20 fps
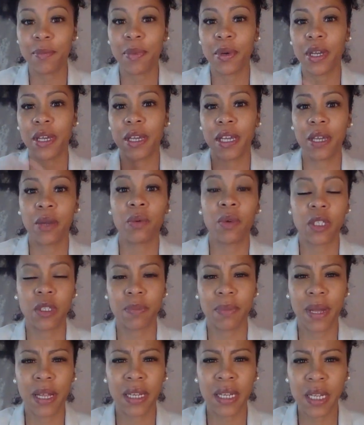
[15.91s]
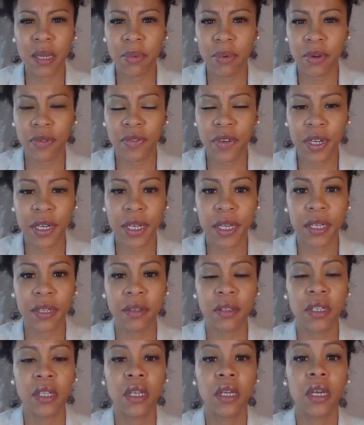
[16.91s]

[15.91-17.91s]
but it was my Libra reading.